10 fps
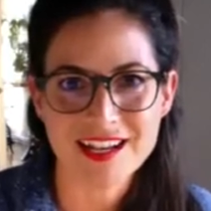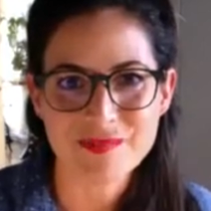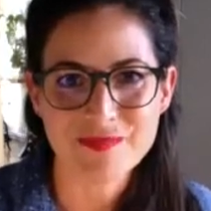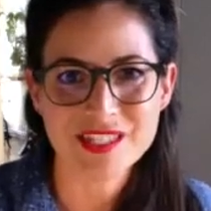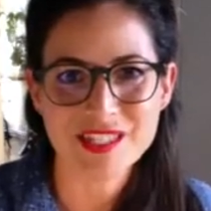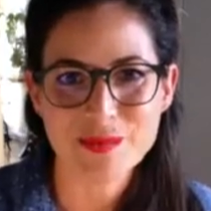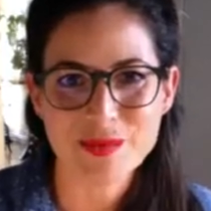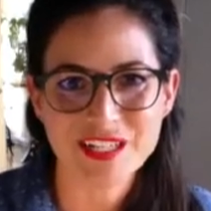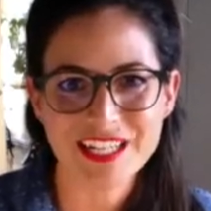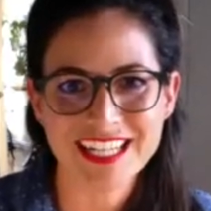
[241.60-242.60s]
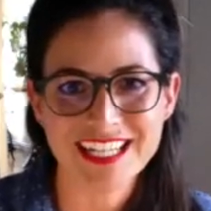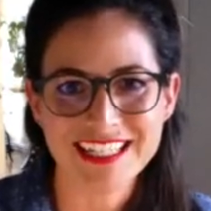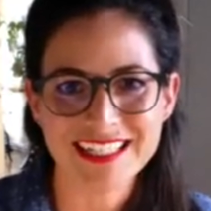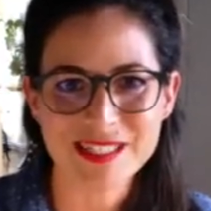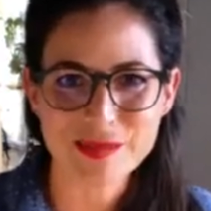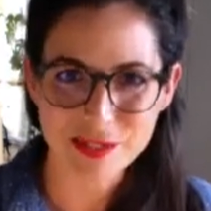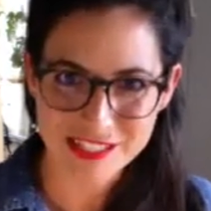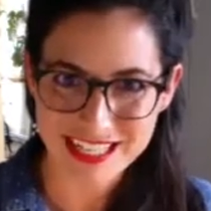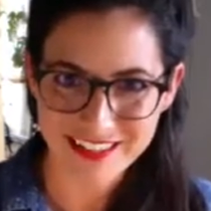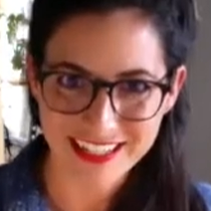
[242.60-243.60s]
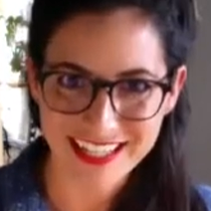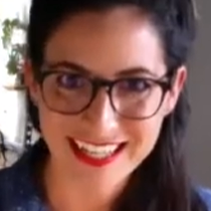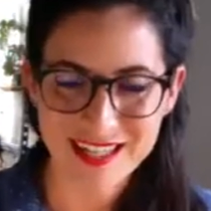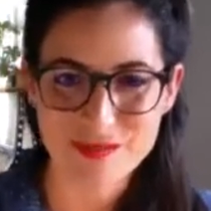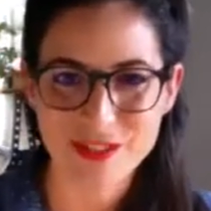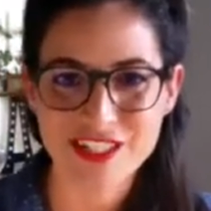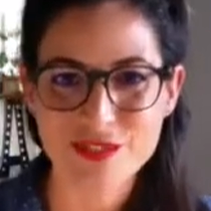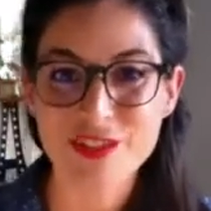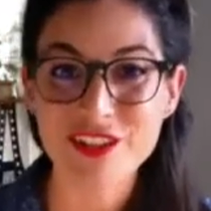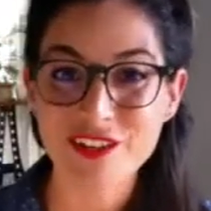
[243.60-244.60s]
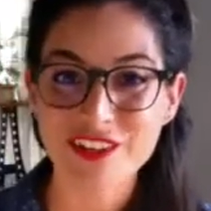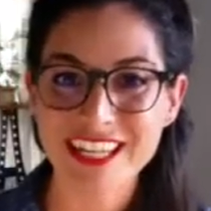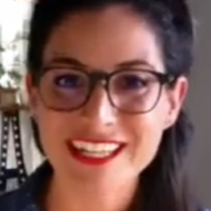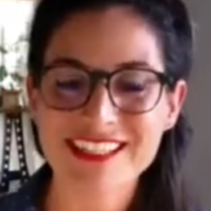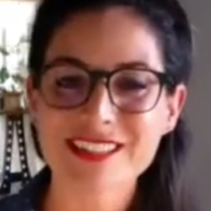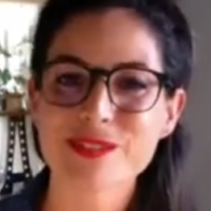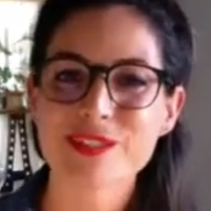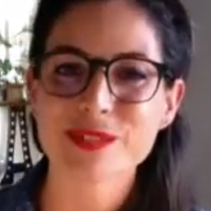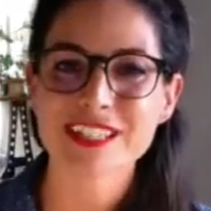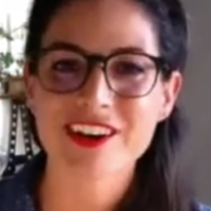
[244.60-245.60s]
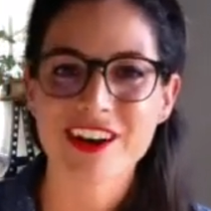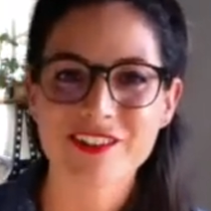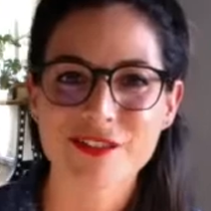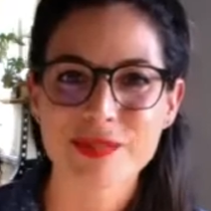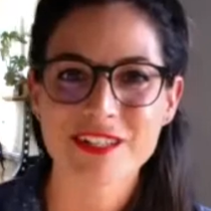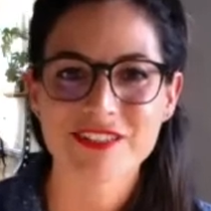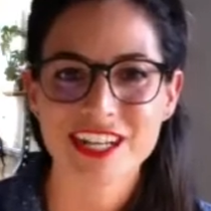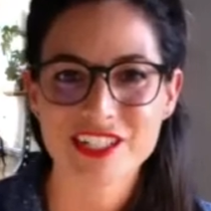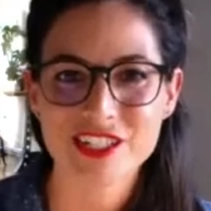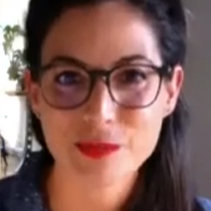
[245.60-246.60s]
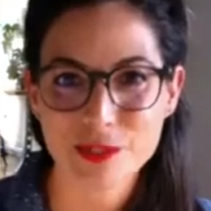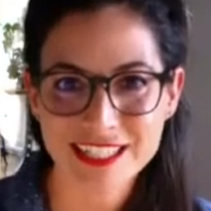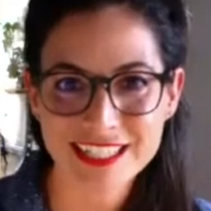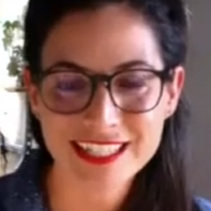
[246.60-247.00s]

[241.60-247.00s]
someone in a small town like Cambridge with no kids. It was really hard for me to find community.